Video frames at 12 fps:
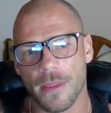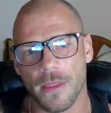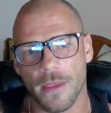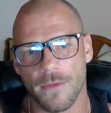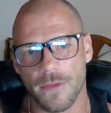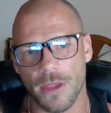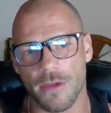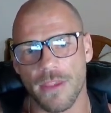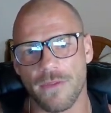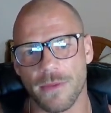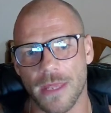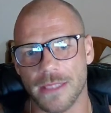If you don't
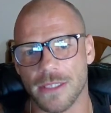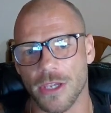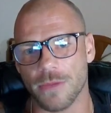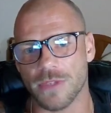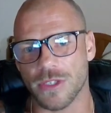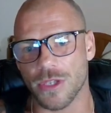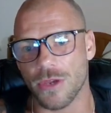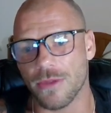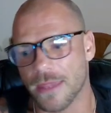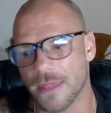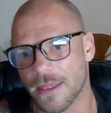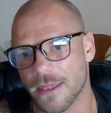give him that time to do
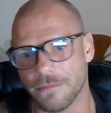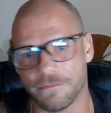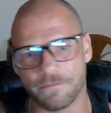that, then